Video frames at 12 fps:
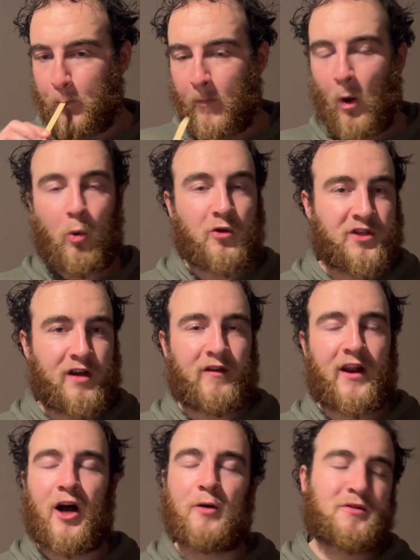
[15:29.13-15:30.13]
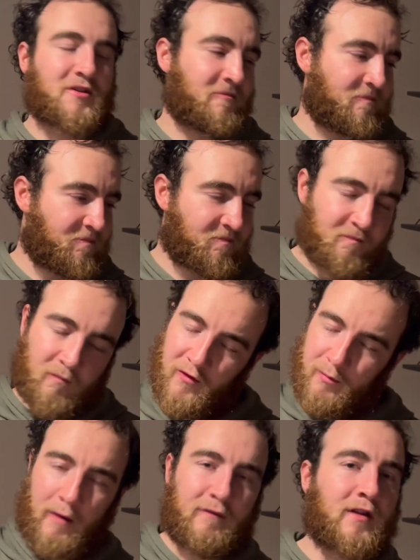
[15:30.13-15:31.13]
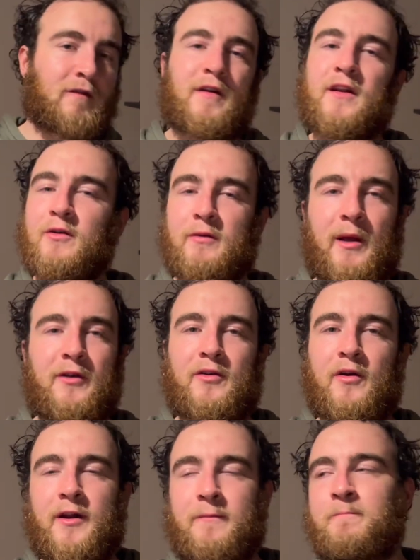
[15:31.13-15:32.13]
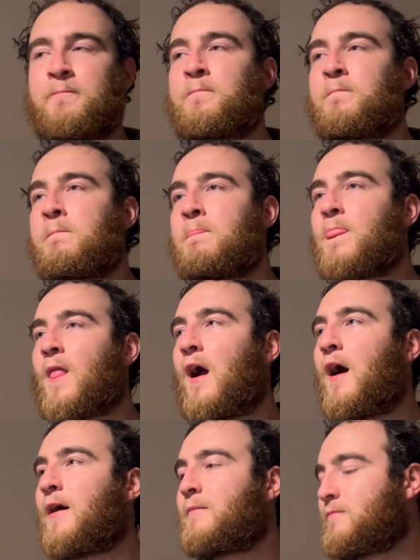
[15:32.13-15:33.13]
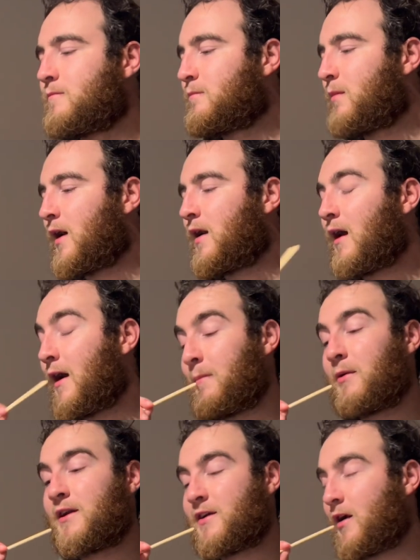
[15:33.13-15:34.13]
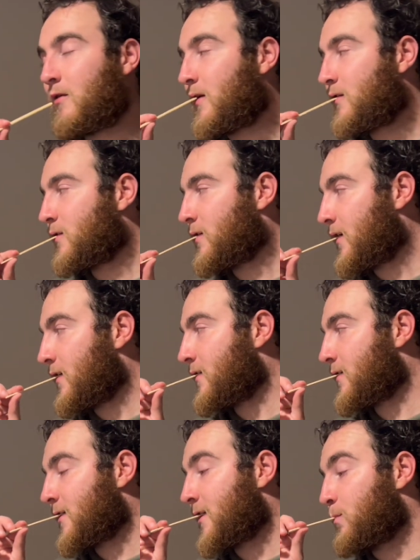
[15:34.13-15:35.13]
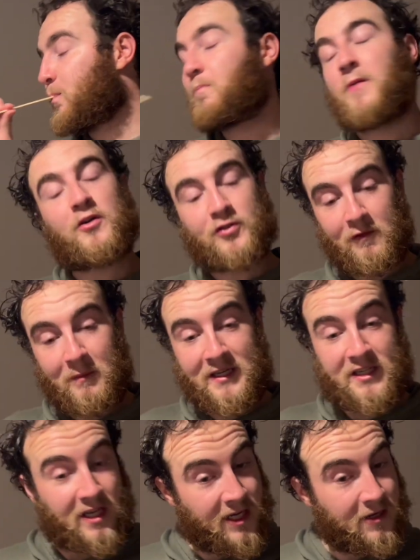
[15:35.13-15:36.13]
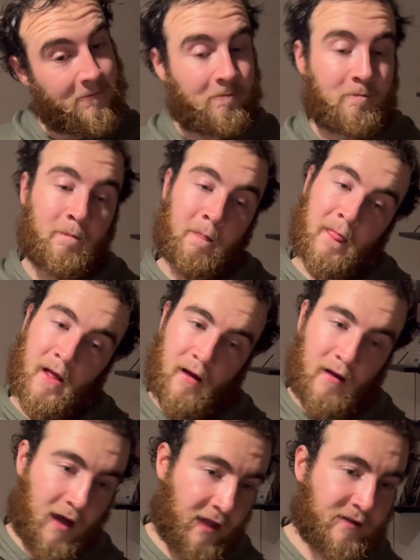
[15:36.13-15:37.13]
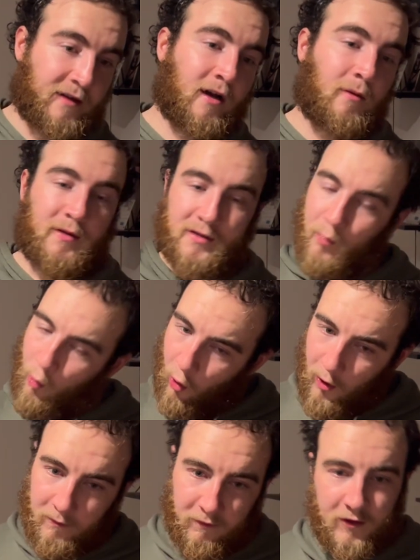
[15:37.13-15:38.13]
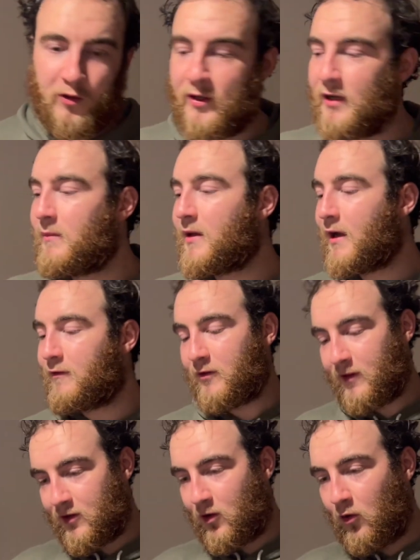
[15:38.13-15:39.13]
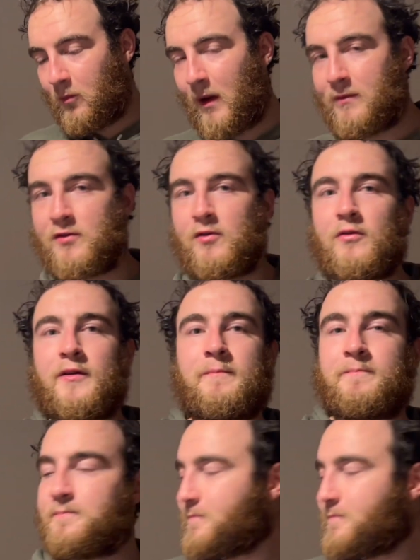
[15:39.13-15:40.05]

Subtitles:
We'll see if it helps. It's about 50-50 with melatonin. But I am pretty tired already, so I think it's just going to help. Also have my tea. That's going to help get some warm fluid in me after this cold popsicle and,